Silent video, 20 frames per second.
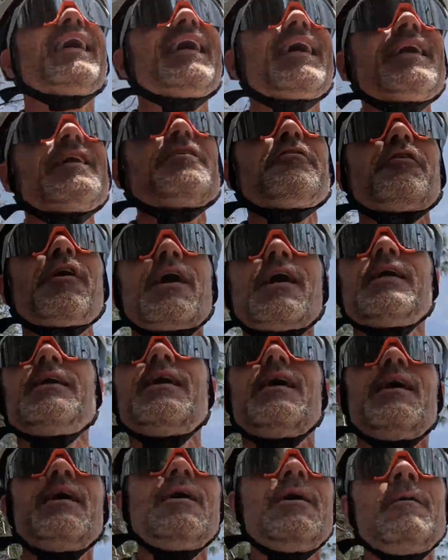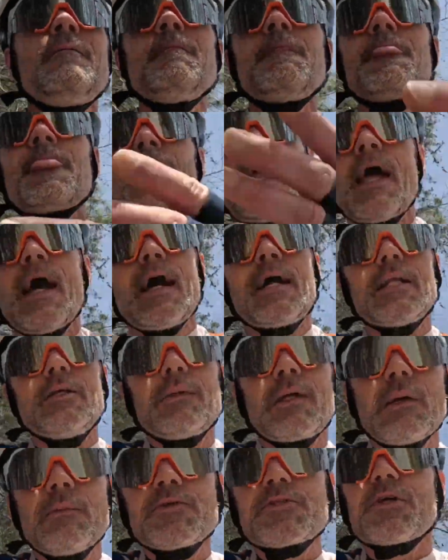got to define how do you
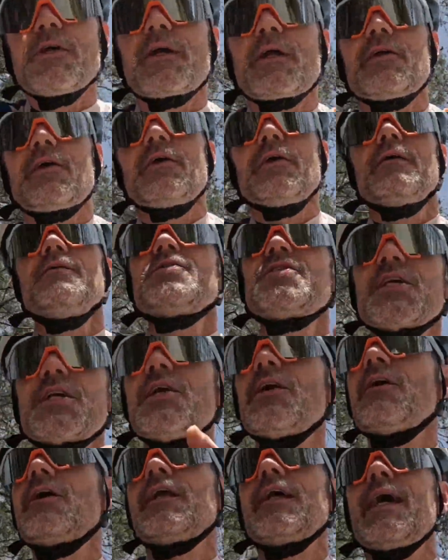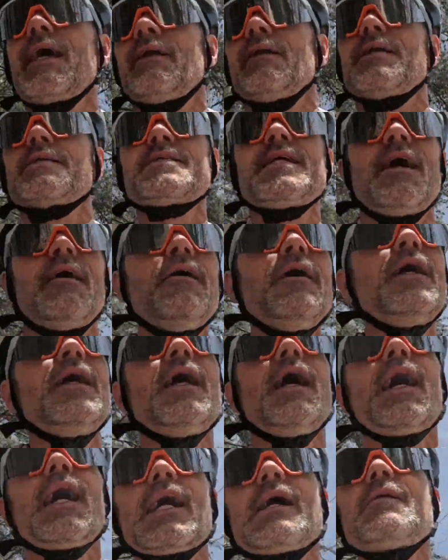become a security analyst. Now,
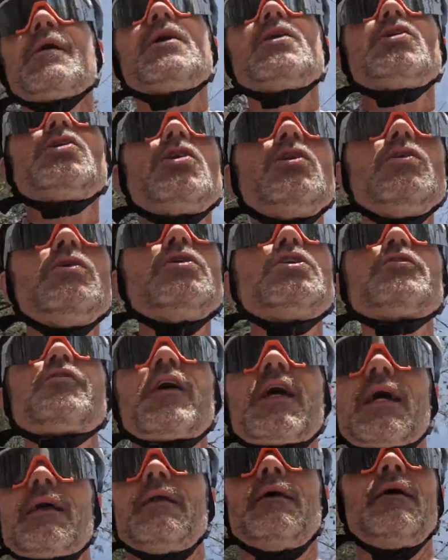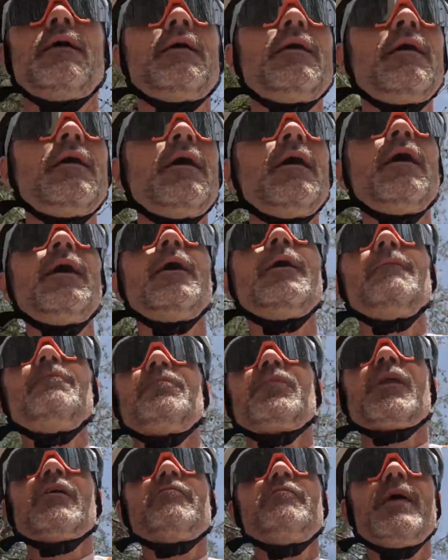I am a huge fan
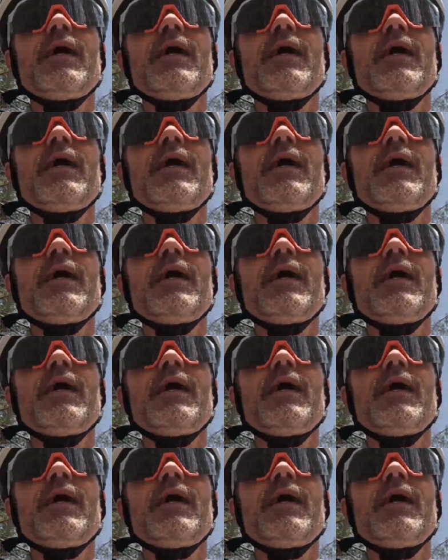of